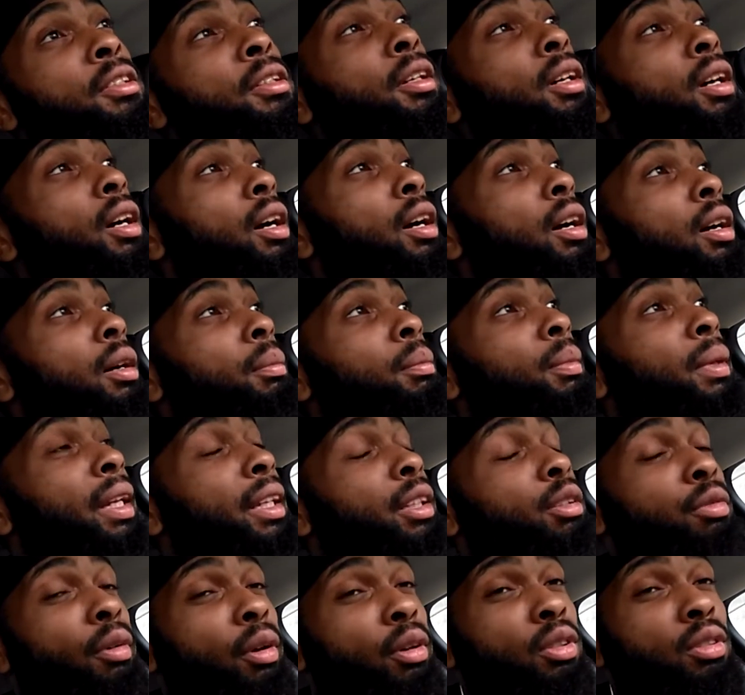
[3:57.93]
And he's
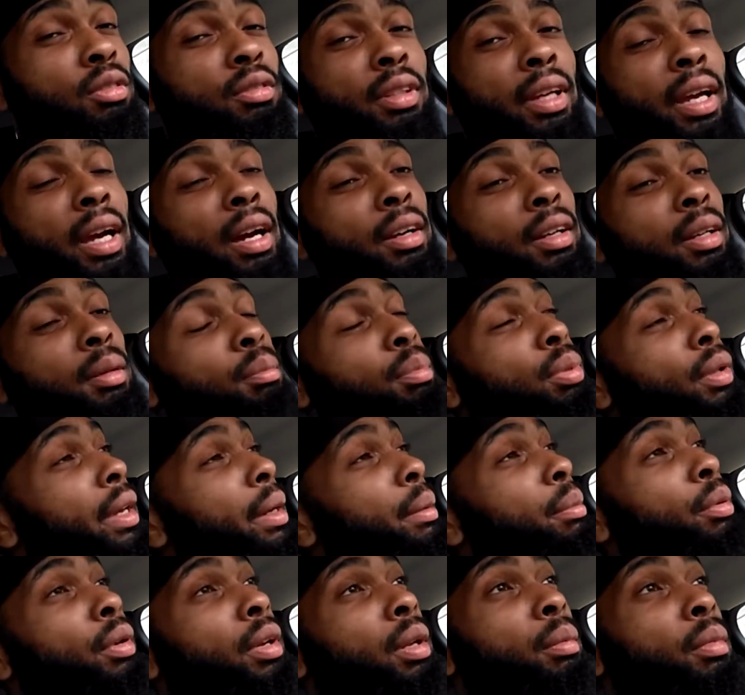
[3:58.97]
versatile. He can play
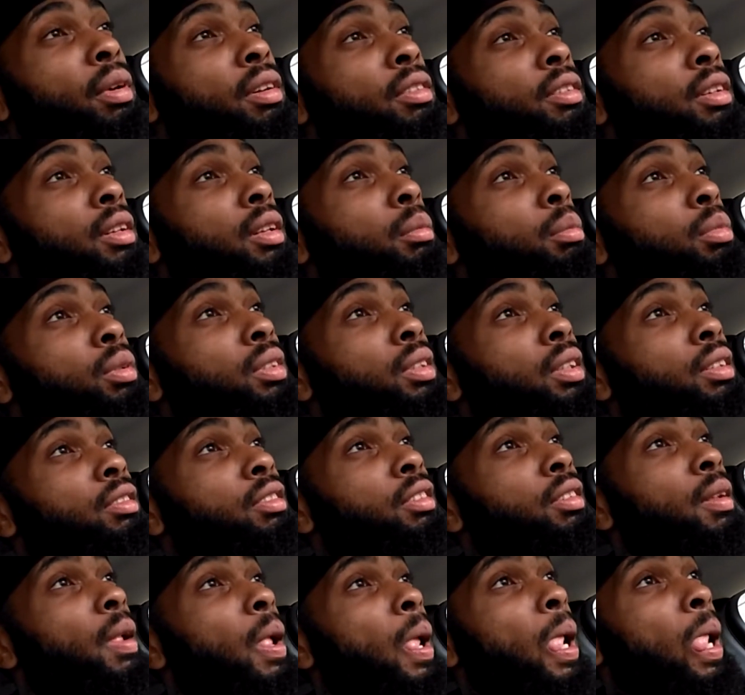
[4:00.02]
pretty much any position.
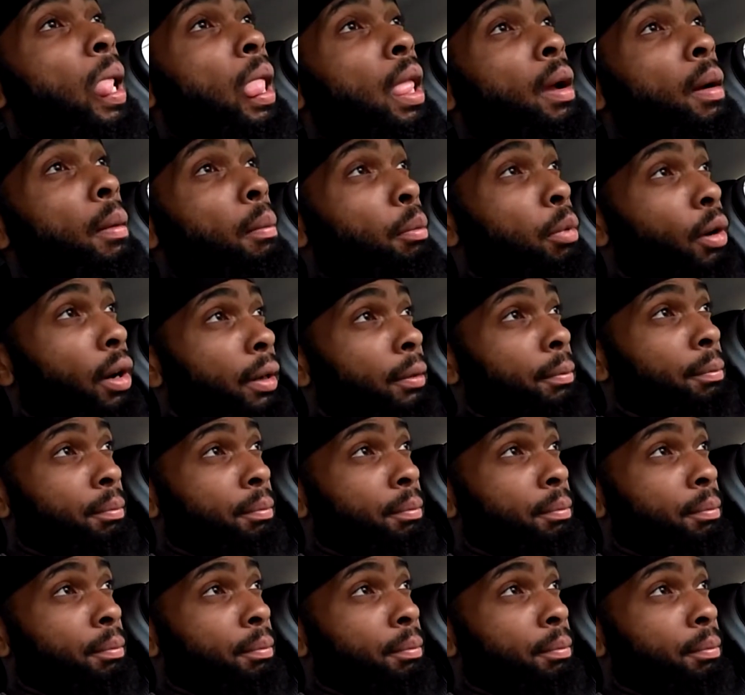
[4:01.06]
But